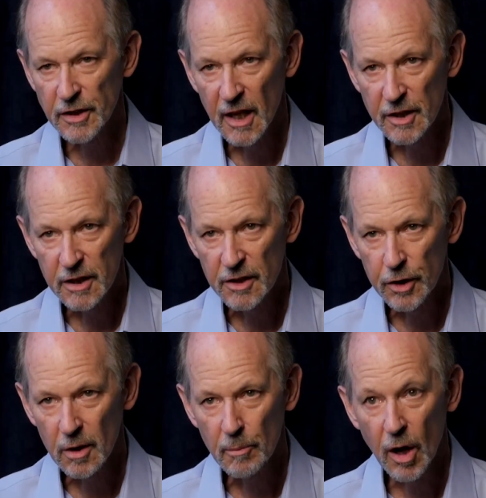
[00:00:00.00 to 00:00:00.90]
us that
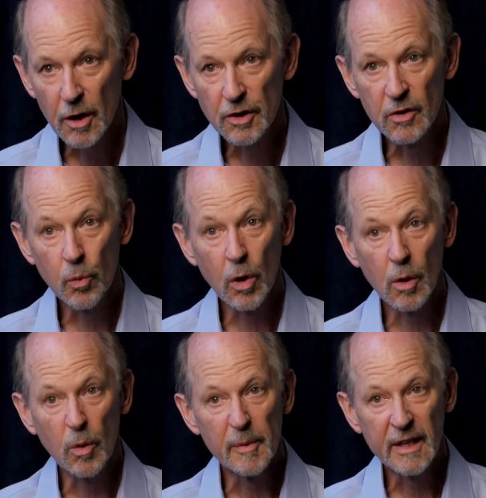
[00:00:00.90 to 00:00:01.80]
certain parts of the world
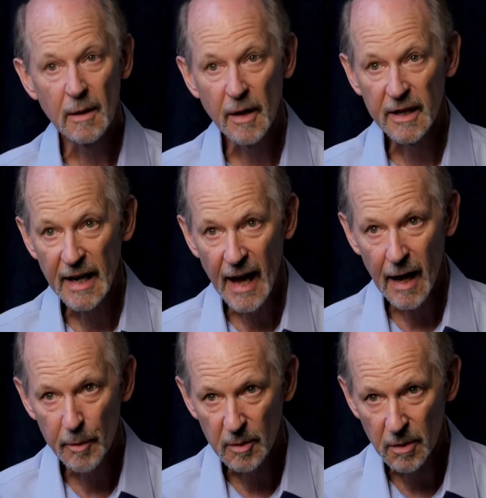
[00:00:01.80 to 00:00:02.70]
will become
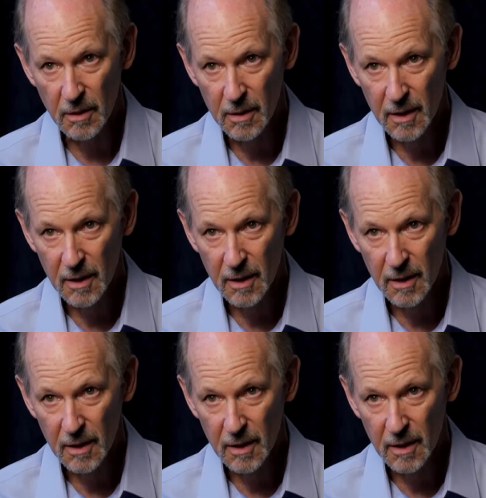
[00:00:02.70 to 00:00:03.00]
uninhabitable